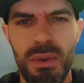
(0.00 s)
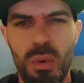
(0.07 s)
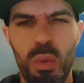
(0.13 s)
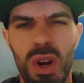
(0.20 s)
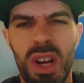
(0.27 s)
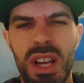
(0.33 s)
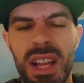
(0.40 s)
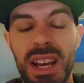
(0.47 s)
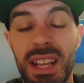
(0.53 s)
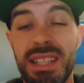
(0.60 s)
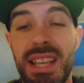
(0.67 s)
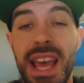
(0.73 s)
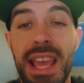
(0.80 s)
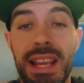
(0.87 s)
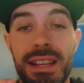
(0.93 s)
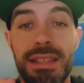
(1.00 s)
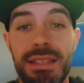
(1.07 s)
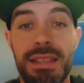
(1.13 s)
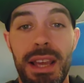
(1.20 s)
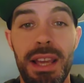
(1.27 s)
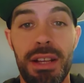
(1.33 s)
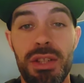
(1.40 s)
We're going to take
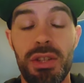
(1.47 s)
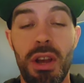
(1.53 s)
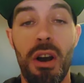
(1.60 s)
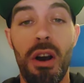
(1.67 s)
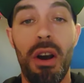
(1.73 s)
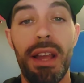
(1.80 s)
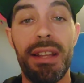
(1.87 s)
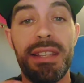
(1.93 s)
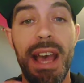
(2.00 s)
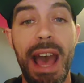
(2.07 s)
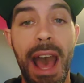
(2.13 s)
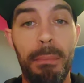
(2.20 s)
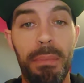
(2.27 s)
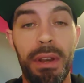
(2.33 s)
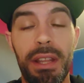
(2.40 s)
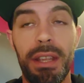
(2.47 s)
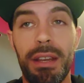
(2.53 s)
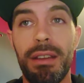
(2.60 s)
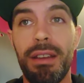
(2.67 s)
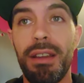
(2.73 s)
six, y'all. It's happening.